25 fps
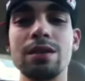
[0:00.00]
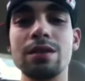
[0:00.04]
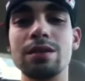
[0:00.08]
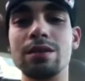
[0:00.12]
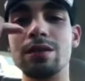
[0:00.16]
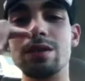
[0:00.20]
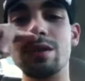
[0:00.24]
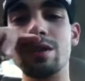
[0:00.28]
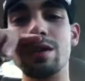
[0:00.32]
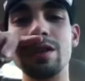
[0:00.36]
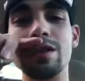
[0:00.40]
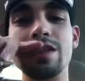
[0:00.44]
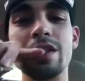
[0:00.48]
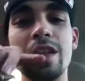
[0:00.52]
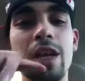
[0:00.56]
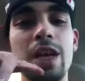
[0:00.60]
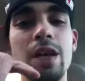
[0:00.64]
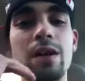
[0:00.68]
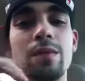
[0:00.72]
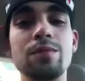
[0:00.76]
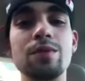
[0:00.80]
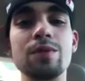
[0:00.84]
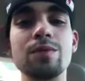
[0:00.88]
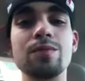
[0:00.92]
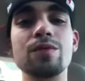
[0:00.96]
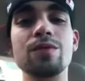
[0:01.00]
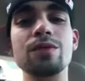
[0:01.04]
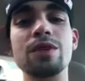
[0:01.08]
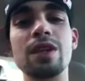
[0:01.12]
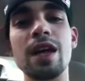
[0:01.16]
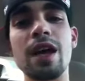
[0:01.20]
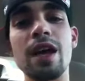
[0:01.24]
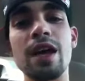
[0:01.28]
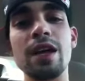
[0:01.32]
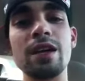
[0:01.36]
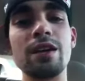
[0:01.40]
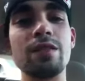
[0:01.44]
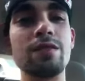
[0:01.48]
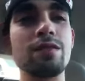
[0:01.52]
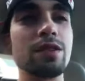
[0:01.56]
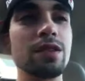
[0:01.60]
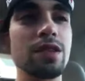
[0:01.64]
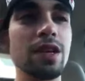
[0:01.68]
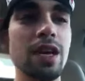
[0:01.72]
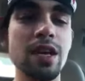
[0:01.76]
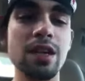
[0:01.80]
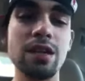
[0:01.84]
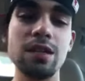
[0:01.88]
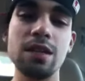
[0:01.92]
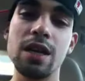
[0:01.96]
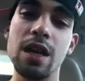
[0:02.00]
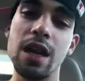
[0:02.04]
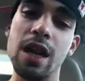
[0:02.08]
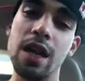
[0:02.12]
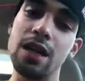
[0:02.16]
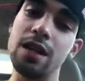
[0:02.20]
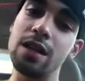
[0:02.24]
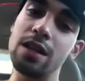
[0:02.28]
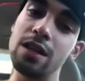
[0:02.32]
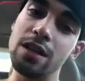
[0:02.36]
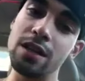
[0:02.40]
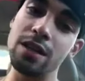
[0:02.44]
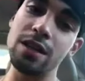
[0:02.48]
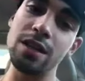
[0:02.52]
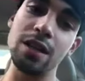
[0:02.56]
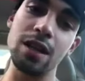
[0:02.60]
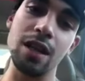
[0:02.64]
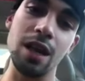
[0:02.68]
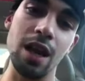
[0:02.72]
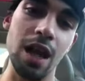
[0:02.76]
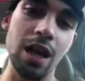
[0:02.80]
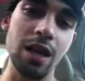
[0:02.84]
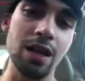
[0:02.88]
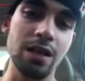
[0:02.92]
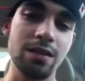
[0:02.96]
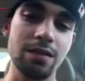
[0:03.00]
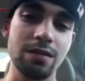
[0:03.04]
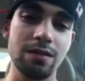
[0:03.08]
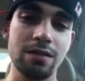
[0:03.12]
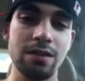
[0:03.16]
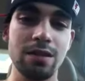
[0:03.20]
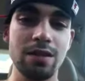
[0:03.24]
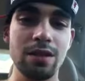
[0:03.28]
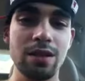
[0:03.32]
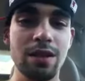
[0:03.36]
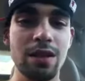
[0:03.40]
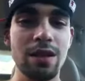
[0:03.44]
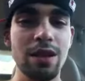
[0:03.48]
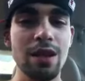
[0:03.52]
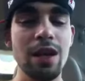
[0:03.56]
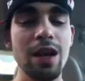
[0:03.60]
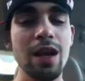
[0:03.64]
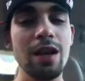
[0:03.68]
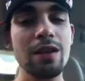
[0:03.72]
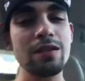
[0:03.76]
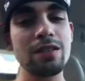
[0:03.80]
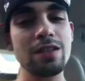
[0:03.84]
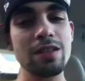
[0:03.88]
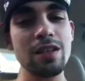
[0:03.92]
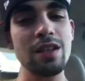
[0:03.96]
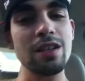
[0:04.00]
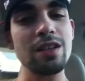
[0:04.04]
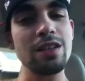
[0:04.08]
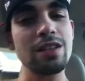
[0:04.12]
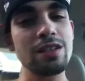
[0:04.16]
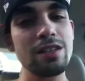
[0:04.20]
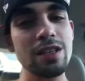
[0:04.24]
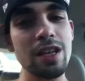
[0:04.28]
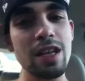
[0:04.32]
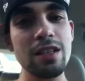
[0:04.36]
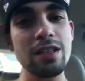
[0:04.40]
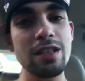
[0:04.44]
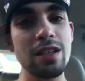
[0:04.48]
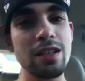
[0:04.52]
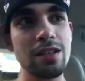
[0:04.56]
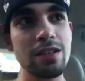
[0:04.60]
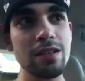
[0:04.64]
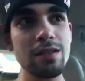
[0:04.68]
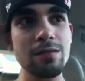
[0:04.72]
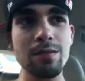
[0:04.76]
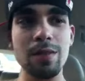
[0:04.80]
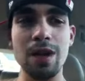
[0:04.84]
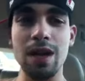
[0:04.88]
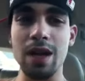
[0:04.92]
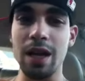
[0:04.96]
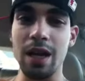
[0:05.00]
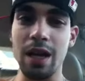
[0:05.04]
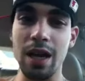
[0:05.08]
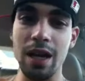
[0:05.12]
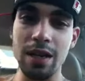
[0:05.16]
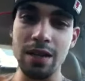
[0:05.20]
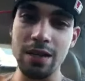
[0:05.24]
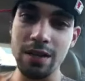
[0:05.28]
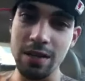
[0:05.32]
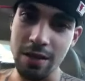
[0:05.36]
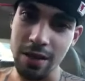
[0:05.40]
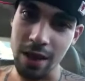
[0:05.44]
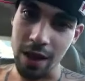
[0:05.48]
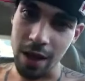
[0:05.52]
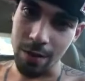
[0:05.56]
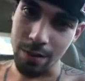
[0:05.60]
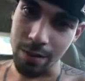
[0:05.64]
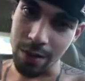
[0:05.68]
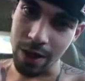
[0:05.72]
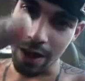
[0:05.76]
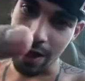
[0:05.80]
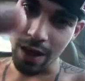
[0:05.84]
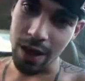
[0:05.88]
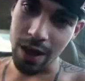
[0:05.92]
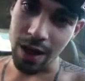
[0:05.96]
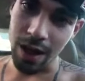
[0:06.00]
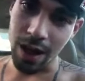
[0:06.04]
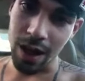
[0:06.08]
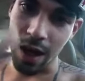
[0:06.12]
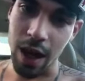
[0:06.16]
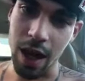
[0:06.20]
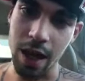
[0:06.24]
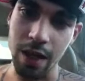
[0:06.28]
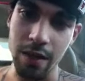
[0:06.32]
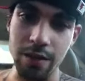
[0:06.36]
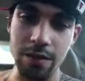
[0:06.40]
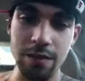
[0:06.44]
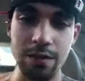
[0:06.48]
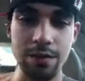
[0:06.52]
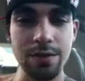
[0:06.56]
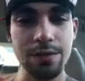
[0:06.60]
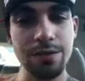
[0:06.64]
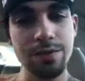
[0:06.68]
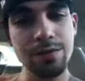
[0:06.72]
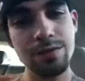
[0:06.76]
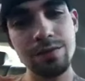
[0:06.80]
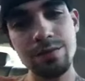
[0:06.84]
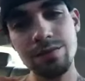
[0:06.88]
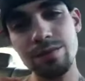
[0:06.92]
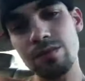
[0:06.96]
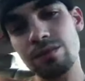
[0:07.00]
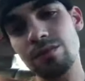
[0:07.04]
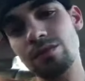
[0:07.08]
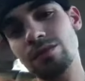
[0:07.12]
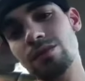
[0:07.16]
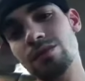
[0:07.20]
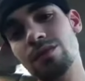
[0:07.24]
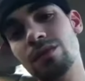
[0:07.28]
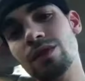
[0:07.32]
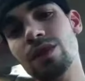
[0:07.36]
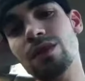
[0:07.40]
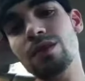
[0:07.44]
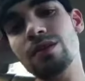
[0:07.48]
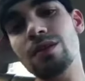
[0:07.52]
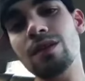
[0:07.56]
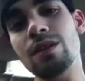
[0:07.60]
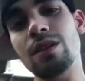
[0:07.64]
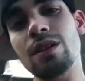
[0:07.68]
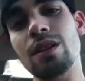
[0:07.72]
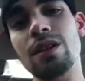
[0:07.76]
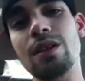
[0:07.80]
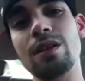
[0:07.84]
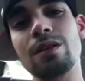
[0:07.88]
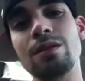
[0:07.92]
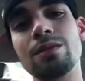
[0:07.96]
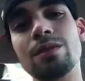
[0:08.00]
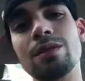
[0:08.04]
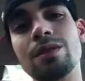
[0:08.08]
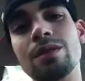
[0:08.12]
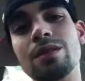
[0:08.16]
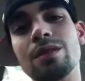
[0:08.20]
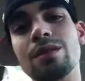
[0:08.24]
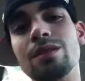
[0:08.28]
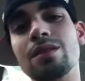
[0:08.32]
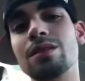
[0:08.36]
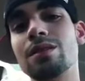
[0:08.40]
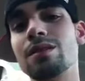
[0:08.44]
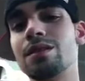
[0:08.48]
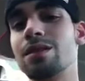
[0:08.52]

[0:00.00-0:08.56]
You know what I'm saying? People dying every day. You gotta live your life i send the shots out to my haters, tell them get a life. Yeah, I mean.